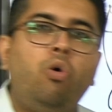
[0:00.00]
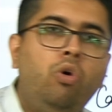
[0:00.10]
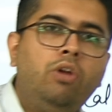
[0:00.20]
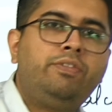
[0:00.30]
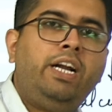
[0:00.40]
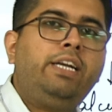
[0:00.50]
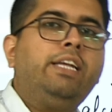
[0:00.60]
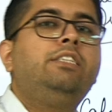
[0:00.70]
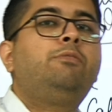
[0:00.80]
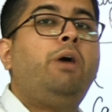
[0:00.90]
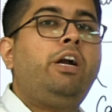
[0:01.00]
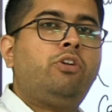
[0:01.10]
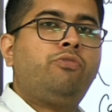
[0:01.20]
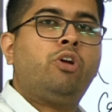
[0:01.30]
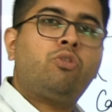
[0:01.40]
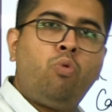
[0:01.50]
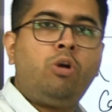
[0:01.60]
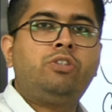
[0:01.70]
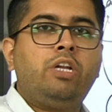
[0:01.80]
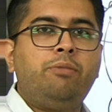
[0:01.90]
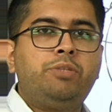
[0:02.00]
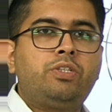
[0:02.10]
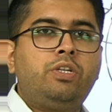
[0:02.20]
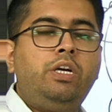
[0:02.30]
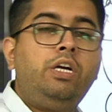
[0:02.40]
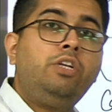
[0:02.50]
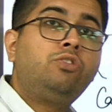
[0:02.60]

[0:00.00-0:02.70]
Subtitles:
all of that is part of your quant syllabus.